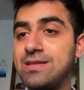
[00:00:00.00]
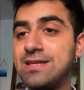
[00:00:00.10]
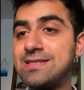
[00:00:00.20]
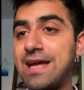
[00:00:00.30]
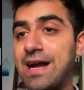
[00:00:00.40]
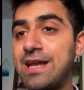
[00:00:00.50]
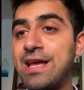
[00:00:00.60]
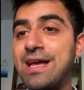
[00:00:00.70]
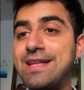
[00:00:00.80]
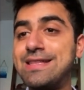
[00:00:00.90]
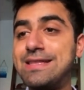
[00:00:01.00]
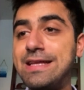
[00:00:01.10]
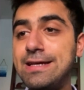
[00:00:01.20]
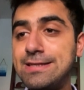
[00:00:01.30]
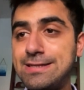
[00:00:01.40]
is that
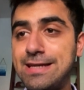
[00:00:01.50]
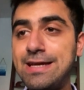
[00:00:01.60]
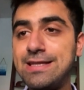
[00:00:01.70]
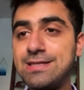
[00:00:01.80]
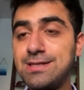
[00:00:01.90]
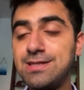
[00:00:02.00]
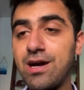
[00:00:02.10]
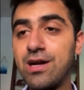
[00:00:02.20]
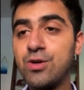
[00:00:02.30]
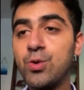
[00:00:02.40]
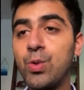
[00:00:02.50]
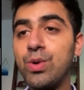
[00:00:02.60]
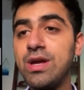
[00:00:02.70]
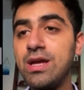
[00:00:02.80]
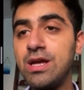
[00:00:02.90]
these teens are
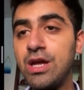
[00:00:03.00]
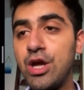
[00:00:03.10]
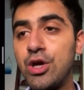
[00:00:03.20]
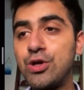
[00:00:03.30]
going